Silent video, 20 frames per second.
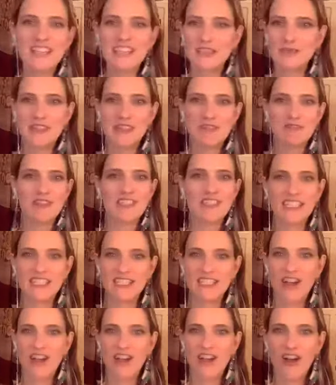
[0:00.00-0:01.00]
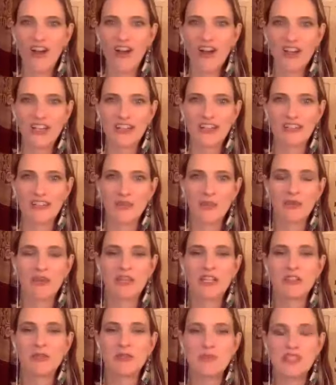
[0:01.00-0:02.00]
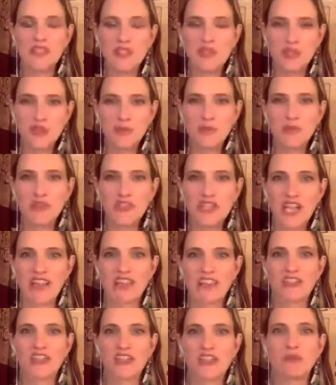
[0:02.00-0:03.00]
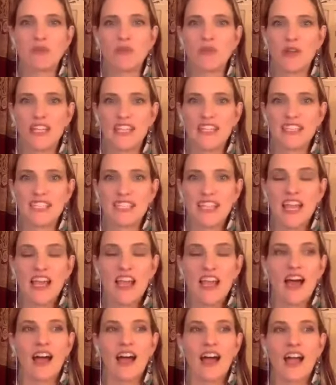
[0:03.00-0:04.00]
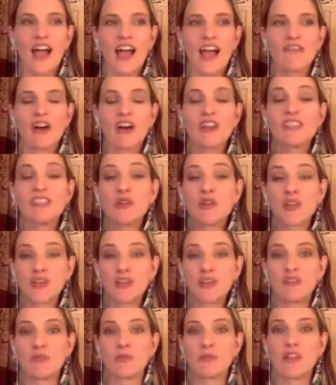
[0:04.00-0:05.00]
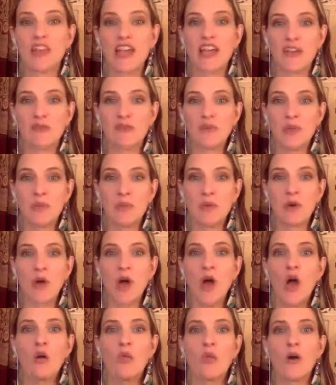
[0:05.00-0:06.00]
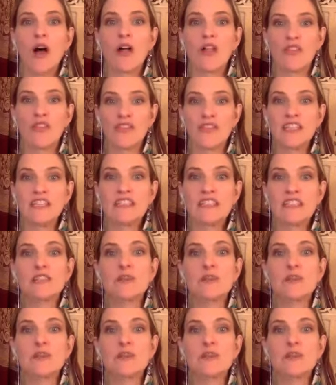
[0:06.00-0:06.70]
to be really hard. We want it to be super challenging. We want it to, I've also heard from a lot of people, well, this is